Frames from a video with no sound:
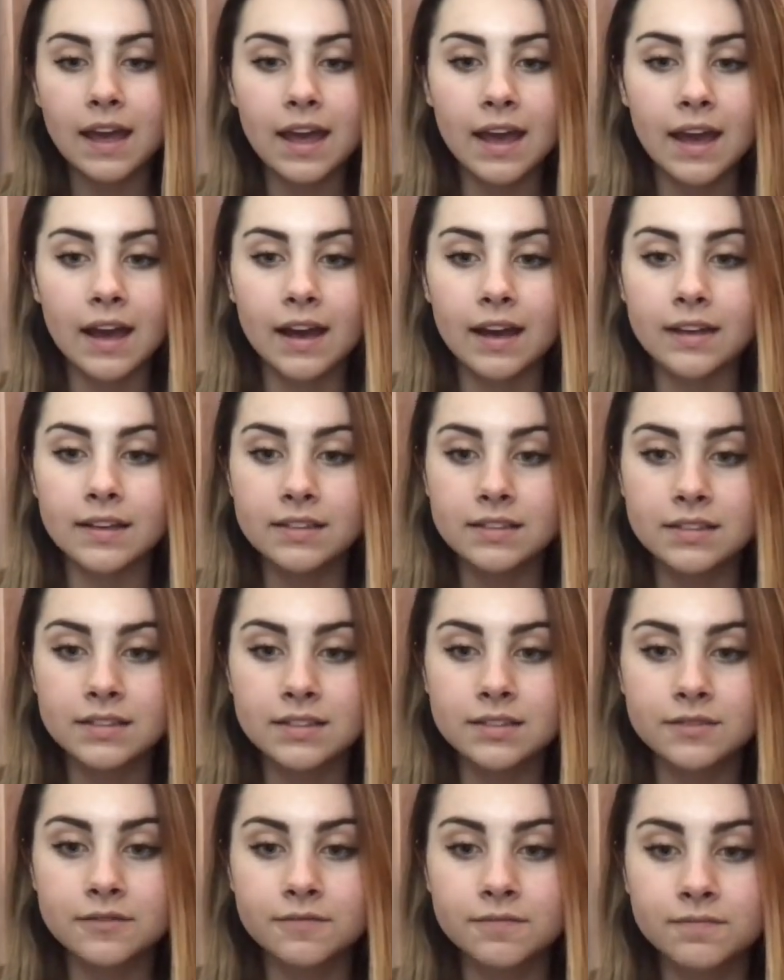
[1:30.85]
And
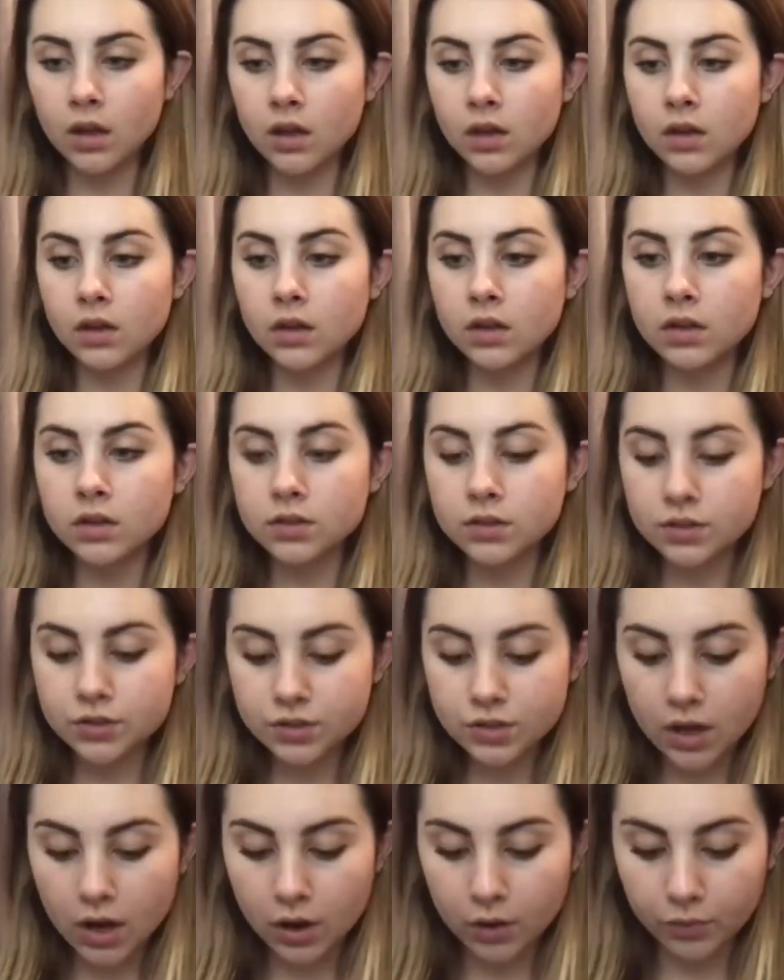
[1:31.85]

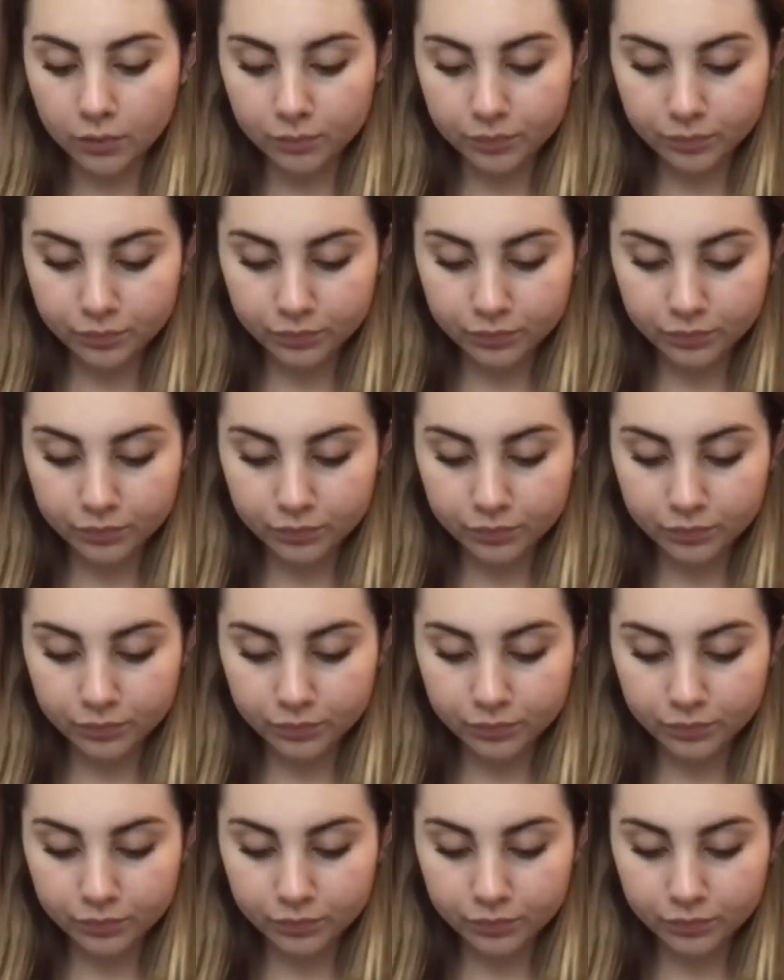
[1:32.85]
so